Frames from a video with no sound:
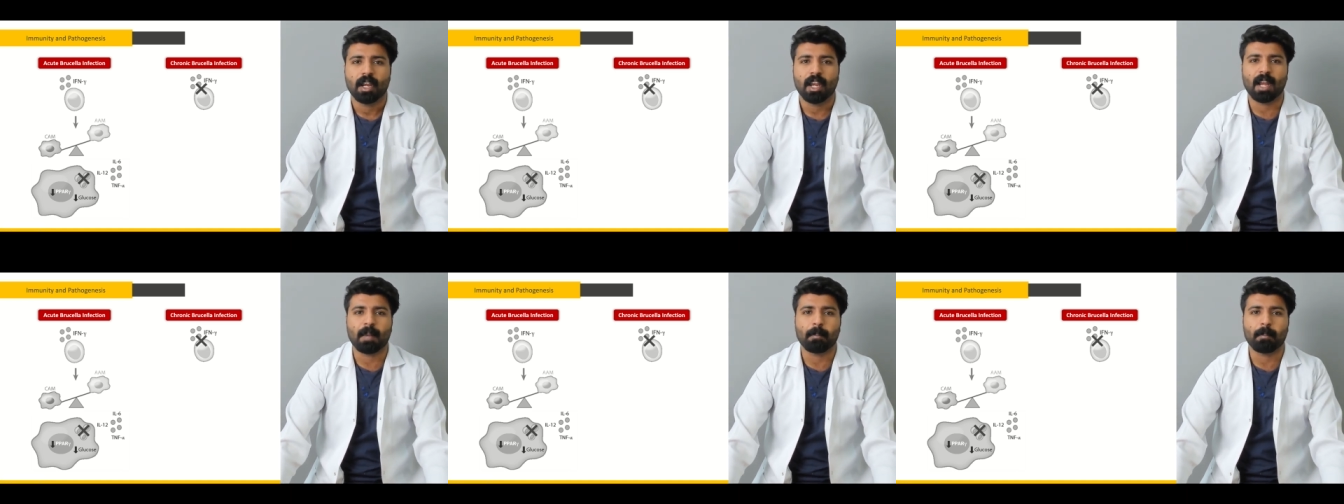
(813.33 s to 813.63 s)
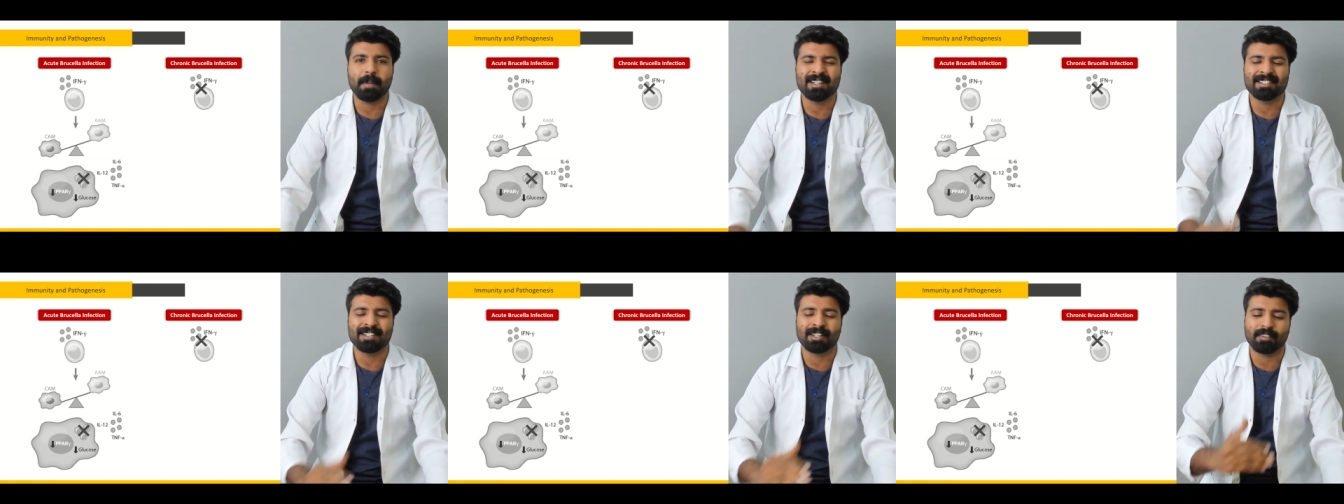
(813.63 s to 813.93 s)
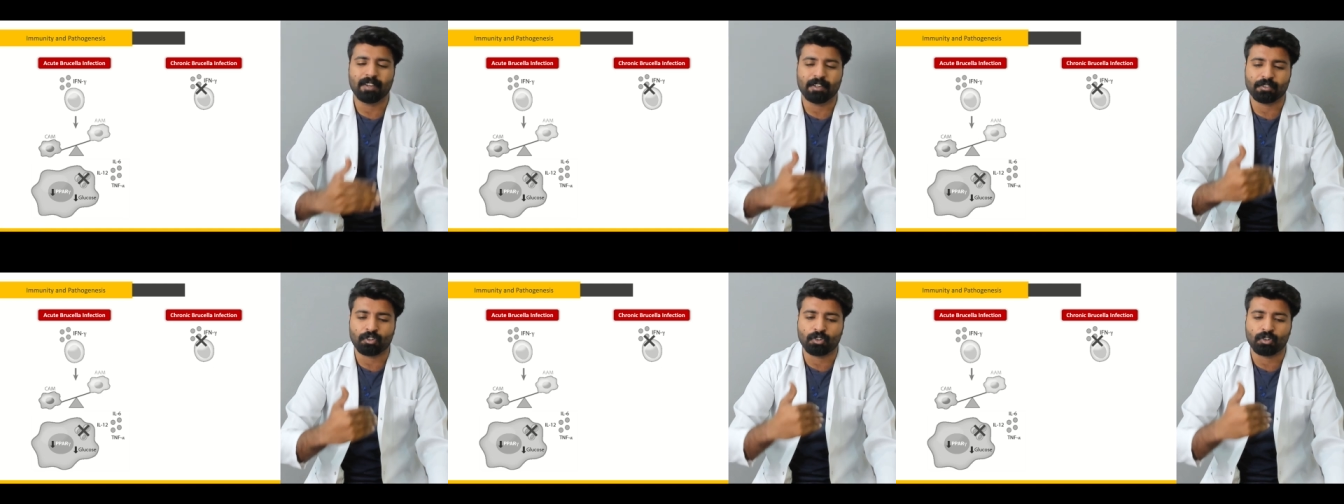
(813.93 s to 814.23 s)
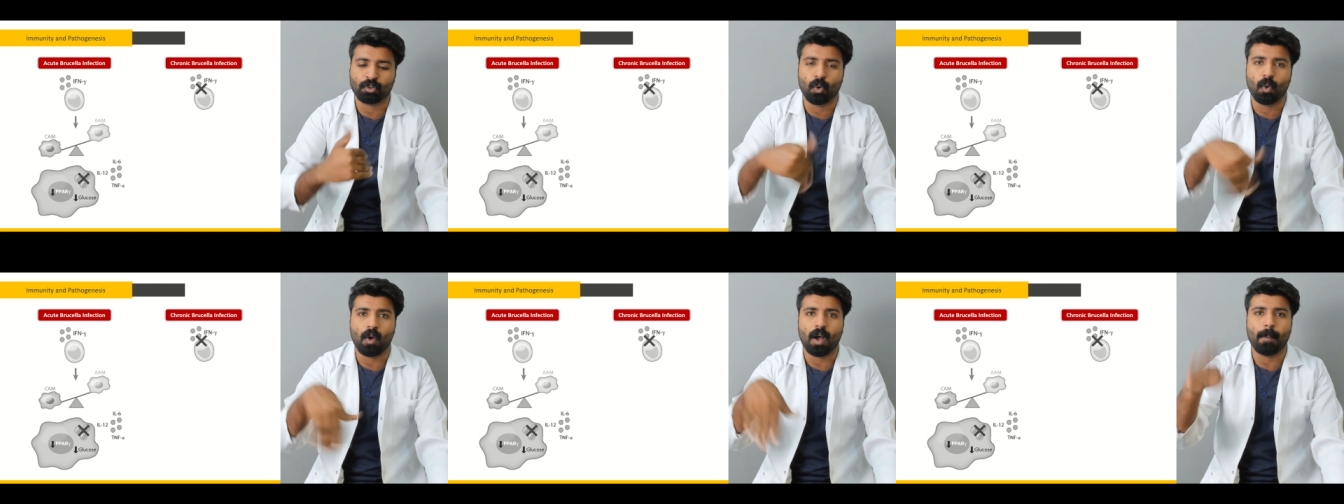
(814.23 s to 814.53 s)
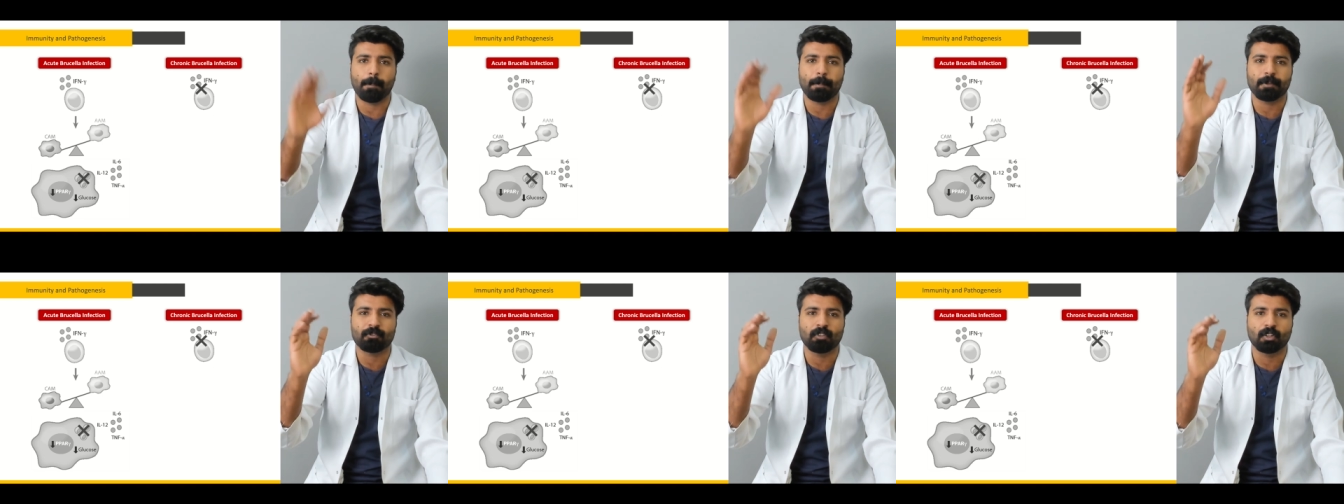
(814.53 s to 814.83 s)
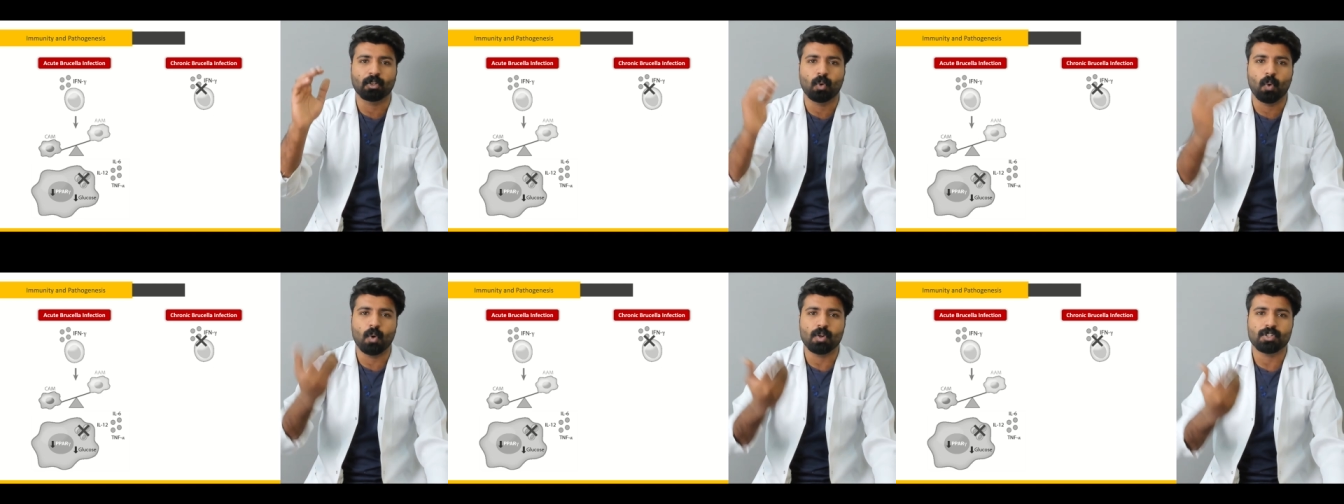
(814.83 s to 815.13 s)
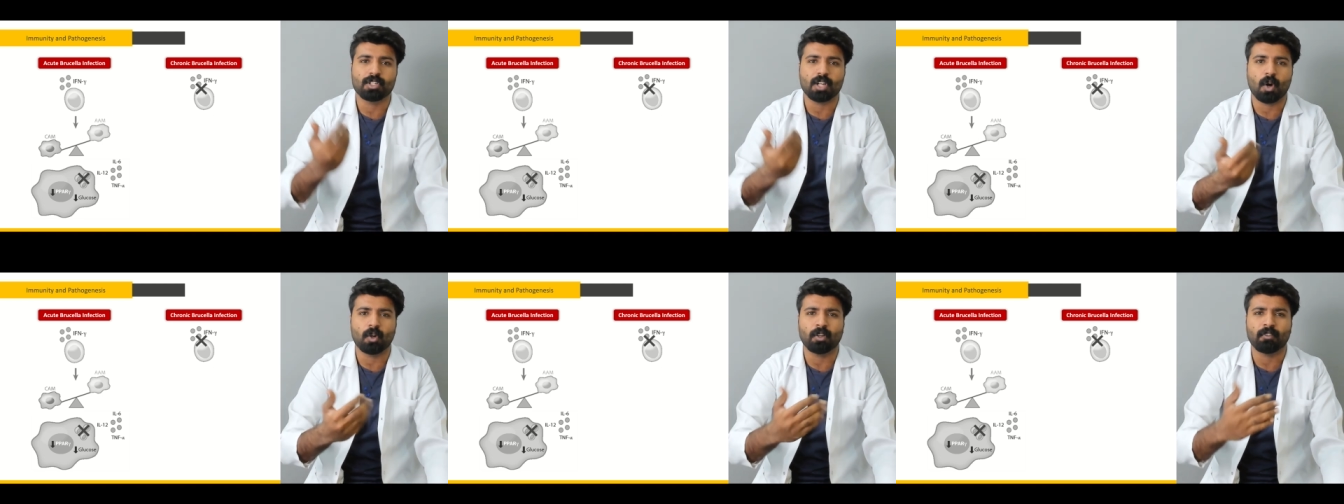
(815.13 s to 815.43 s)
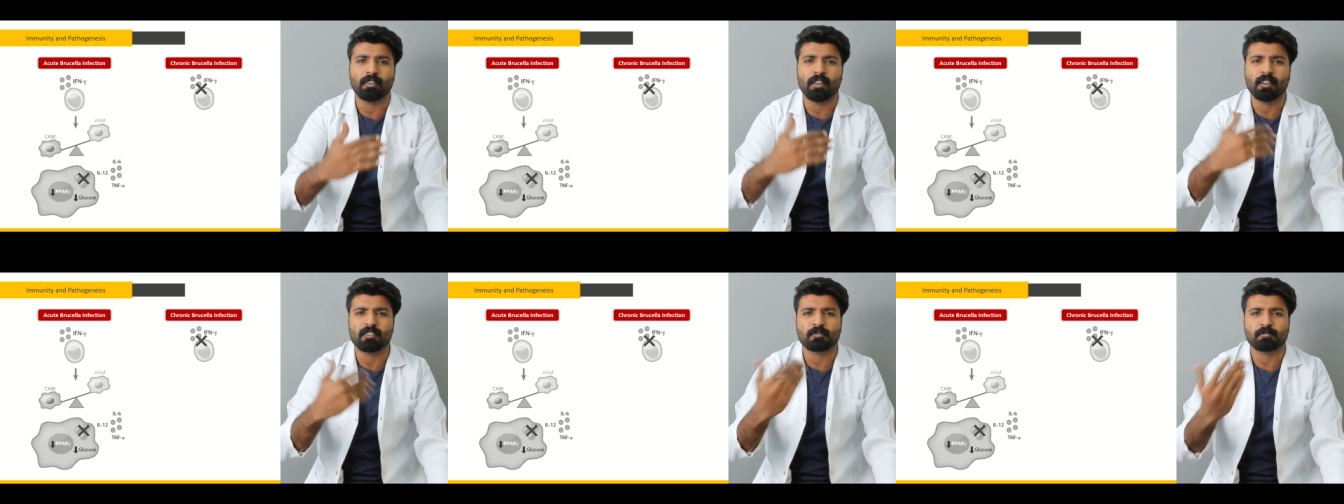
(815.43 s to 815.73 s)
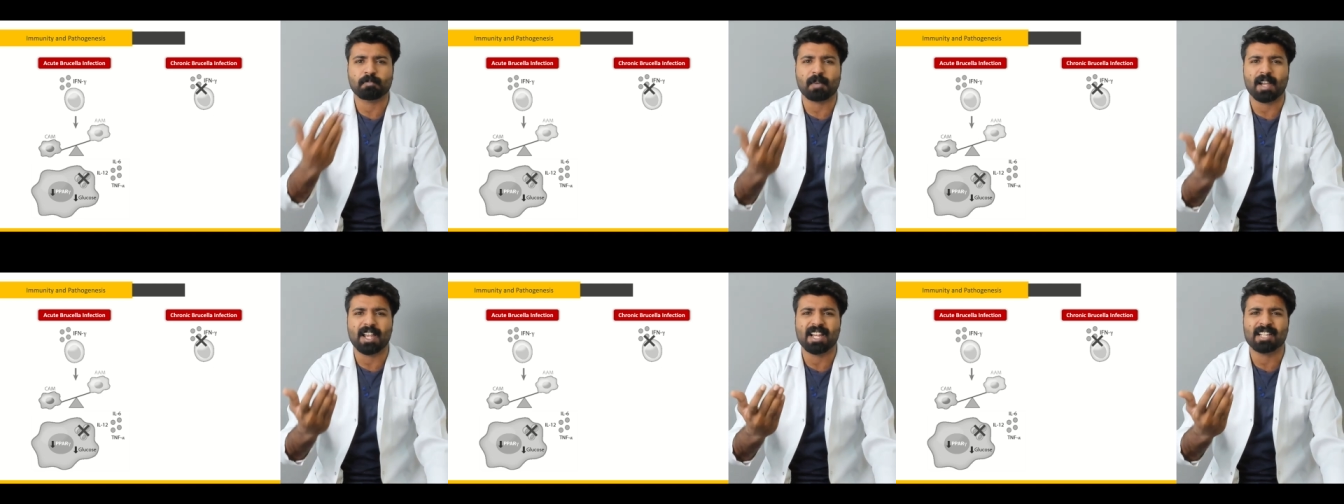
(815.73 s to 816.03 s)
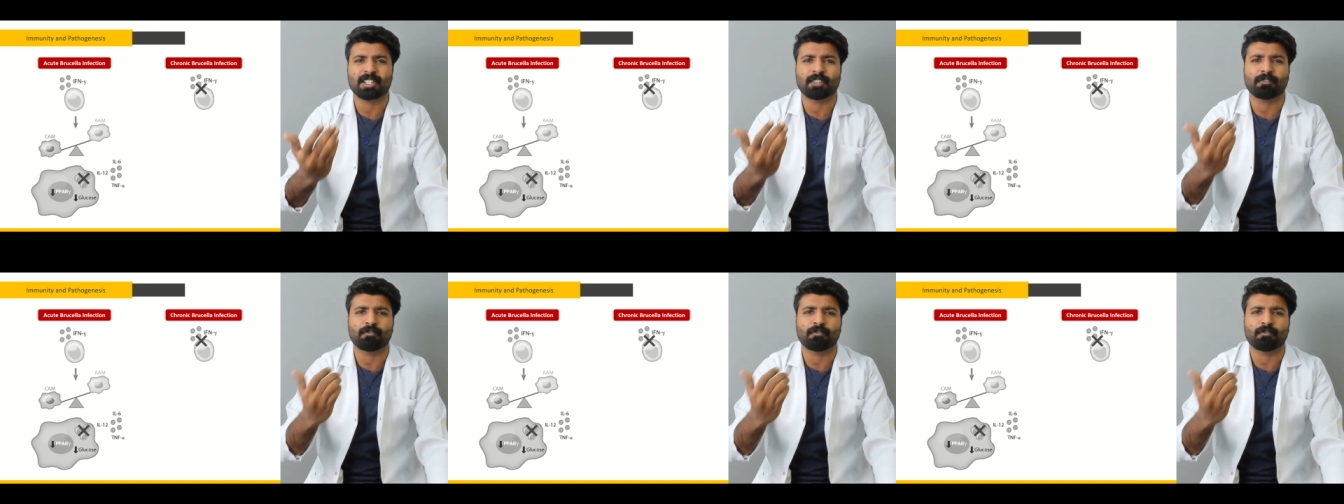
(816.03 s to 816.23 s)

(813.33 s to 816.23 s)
It means it, it will go up, it will go down, it will have spikes,